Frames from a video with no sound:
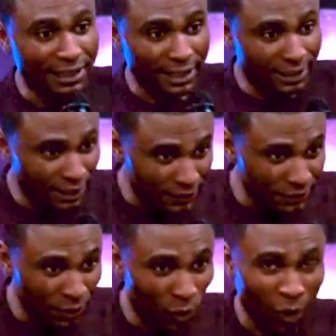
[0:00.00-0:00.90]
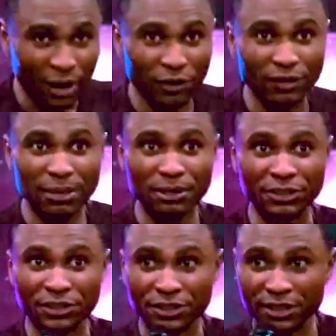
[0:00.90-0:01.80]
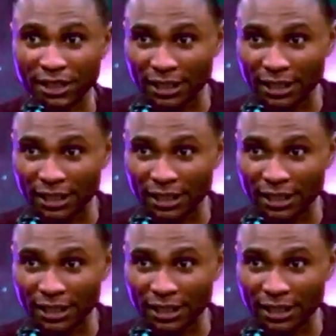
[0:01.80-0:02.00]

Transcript: Ikenna, one of them is